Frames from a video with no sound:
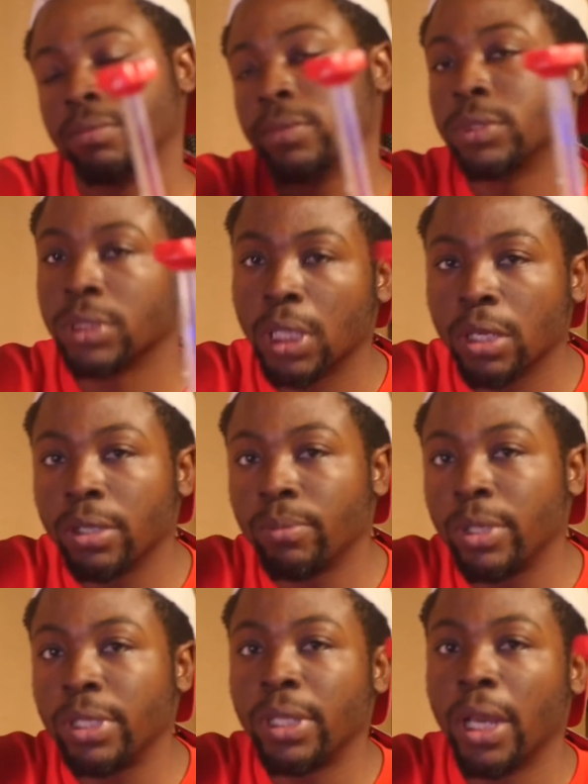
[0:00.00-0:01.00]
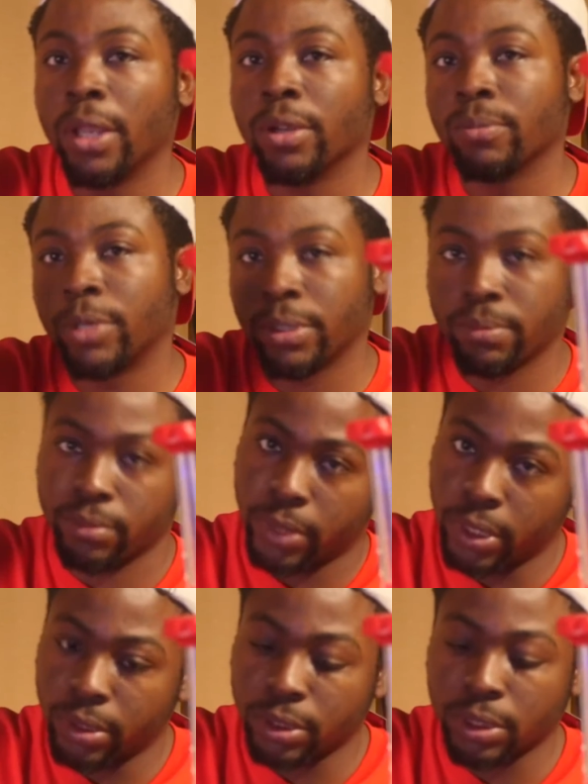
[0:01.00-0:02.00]
It's not going to be dire, but
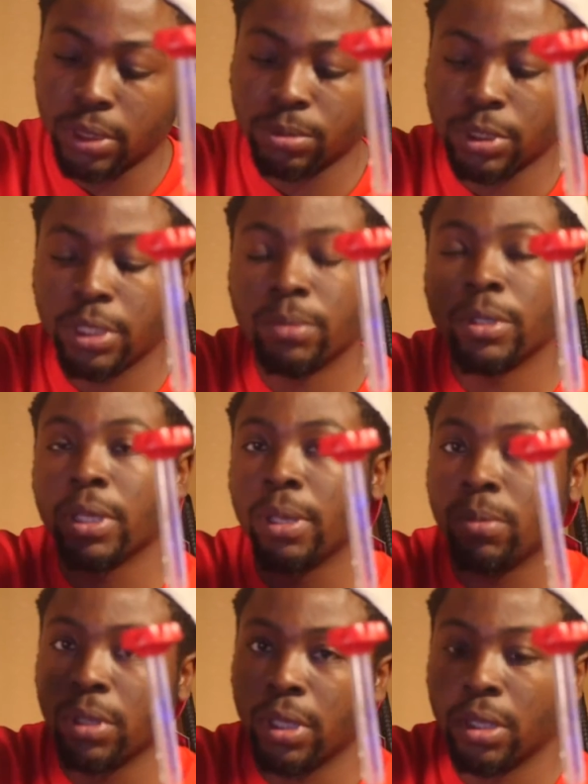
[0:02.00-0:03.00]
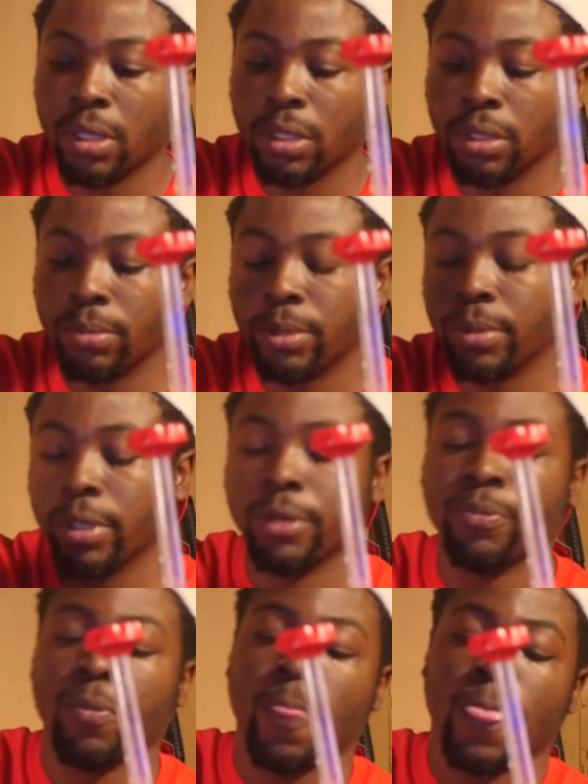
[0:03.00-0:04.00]
it just helps to keep the cable in a little bit
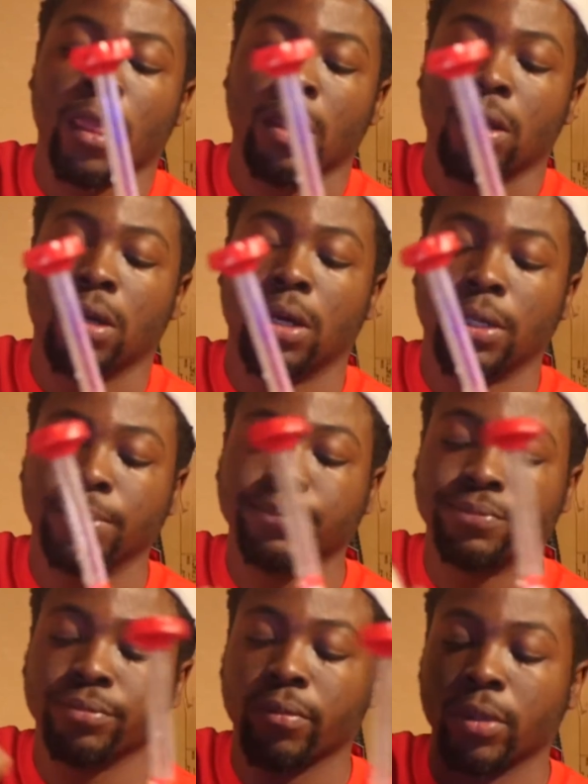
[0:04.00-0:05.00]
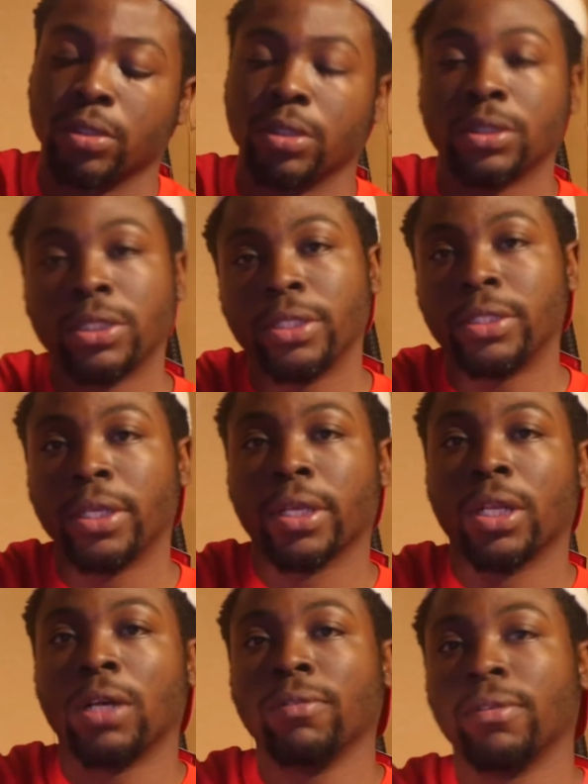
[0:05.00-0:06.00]
better. You can see, you take
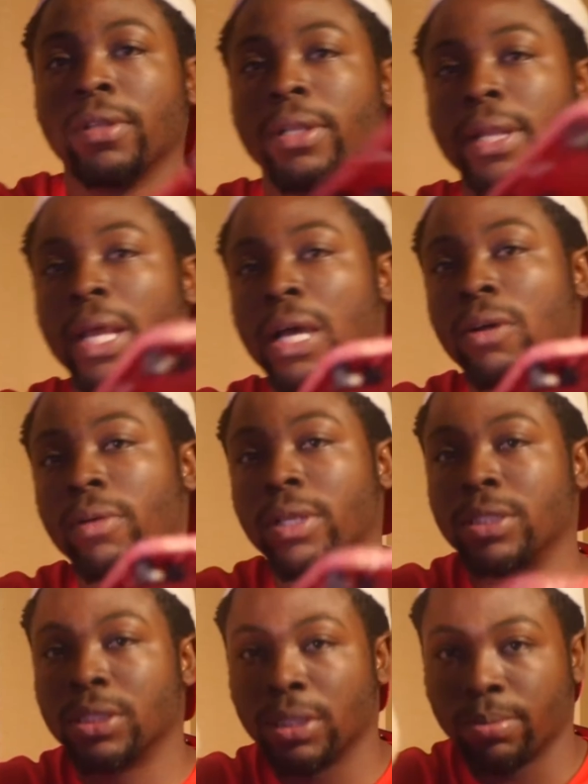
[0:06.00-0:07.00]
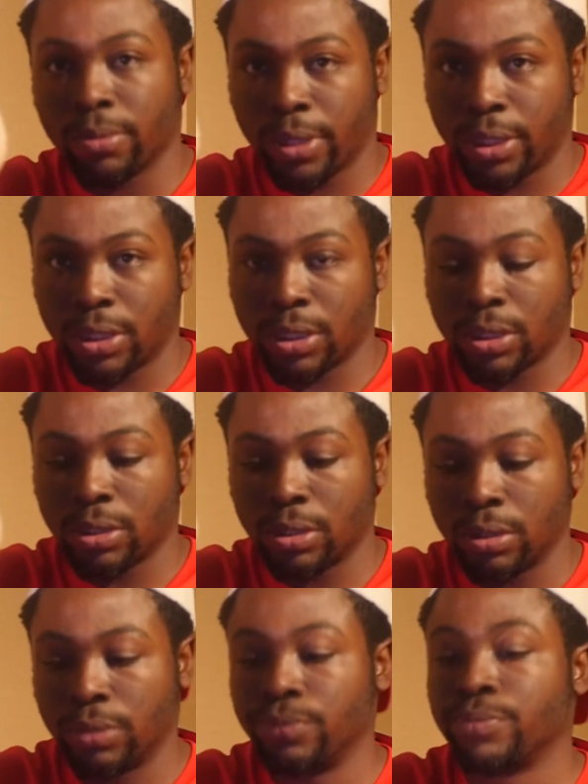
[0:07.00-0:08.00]
it off. Now it separates.
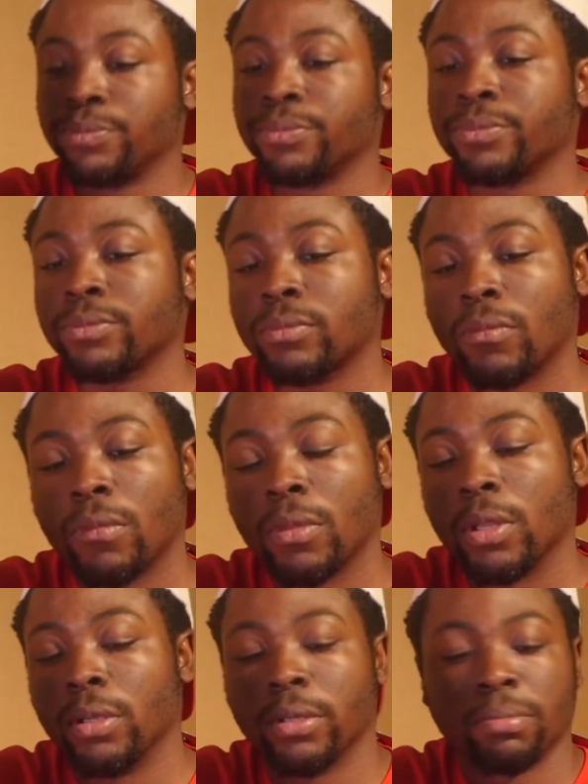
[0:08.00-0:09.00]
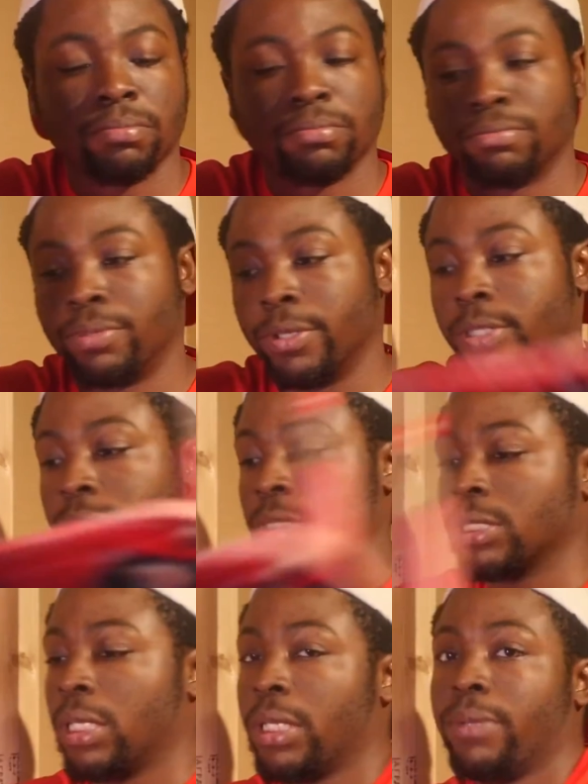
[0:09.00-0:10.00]
Put this
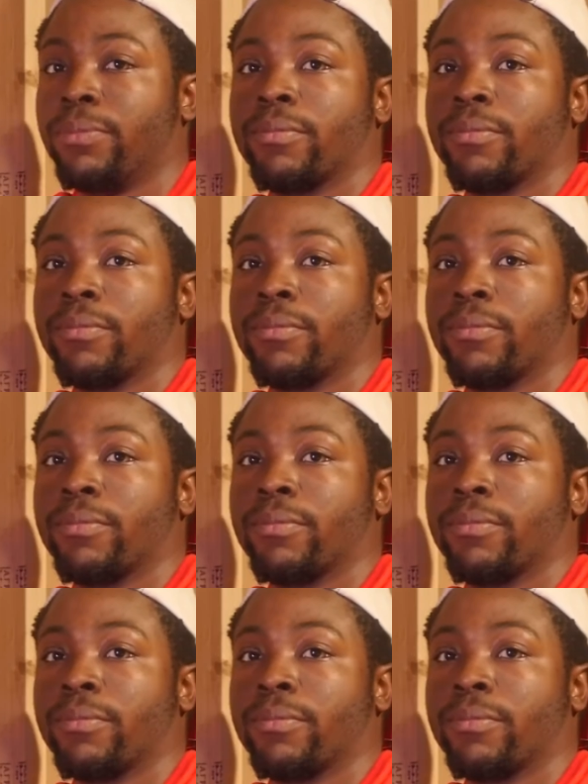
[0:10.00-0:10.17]
aside.